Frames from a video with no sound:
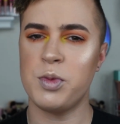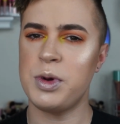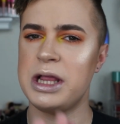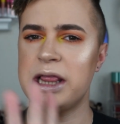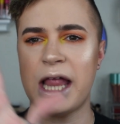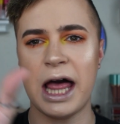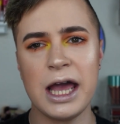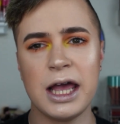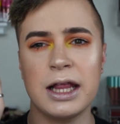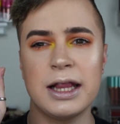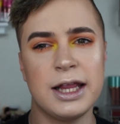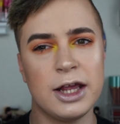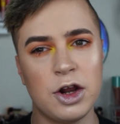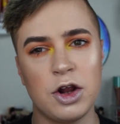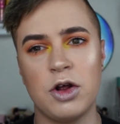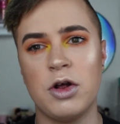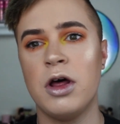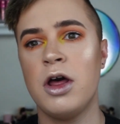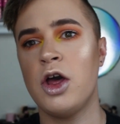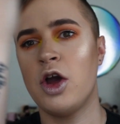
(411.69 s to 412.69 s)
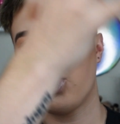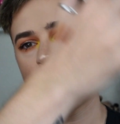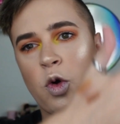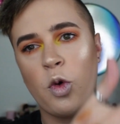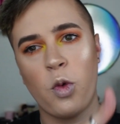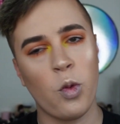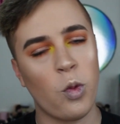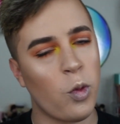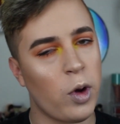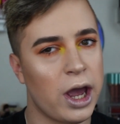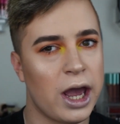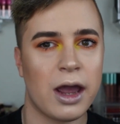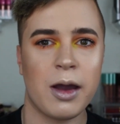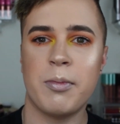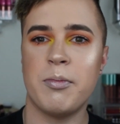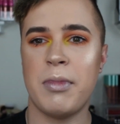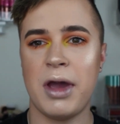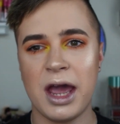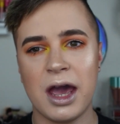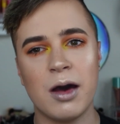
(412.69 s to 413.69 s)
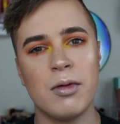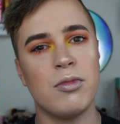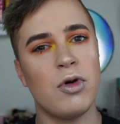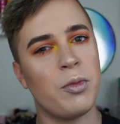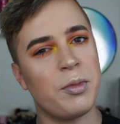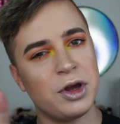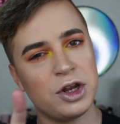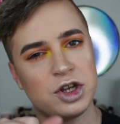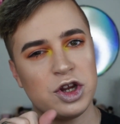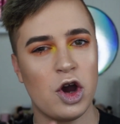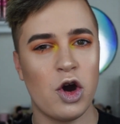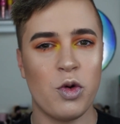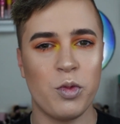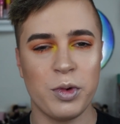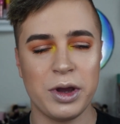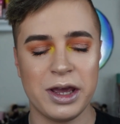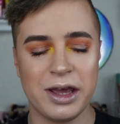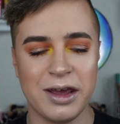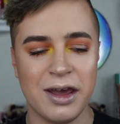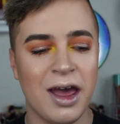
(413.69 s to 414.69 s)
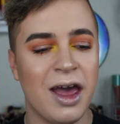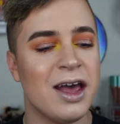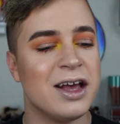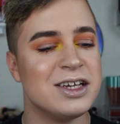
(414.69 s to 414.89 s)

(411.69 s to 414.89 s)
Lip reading: We like a little quick makeup moment, don't we?